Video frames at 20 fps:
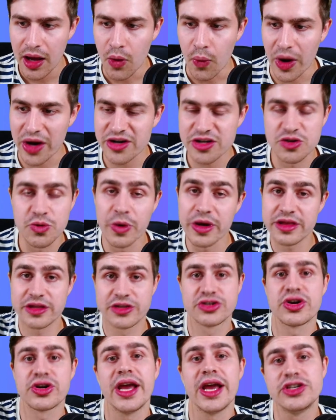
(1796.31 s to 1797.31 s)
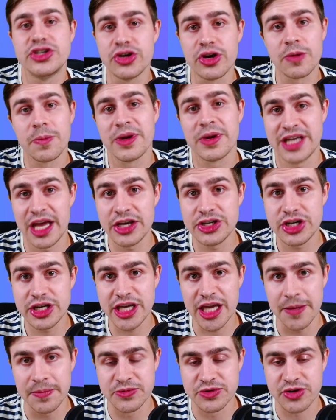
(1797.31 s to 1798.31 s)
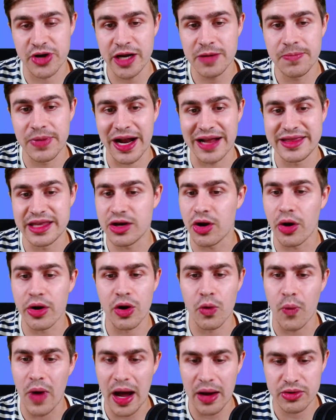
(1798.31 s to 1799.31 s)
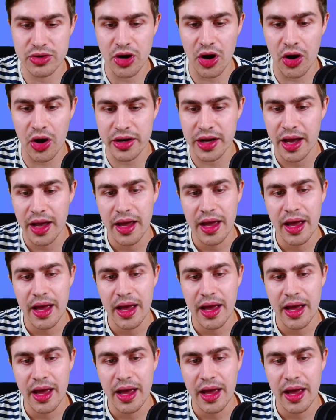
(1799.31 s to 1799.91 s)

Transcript: Whereas with Trent, you could potentially keep Trent, but I think on a wild card,